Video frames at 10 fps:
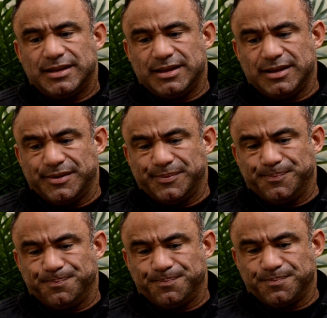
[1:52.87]
Um,
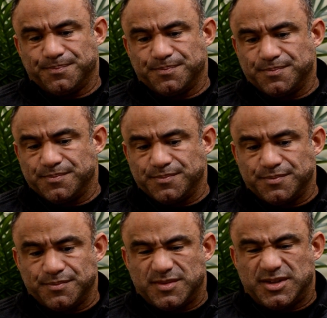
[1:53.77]

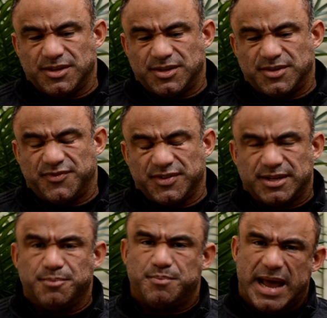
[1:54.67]
for
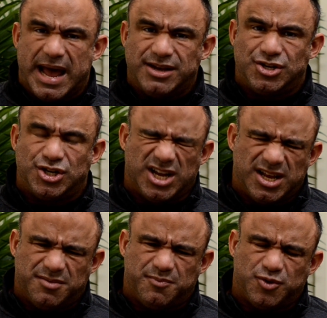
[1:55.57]
some bad
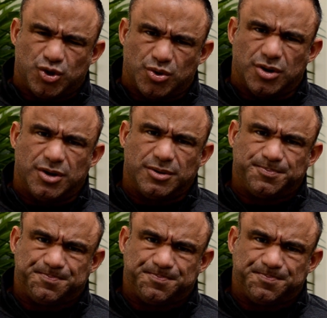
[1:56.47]
shit, sure.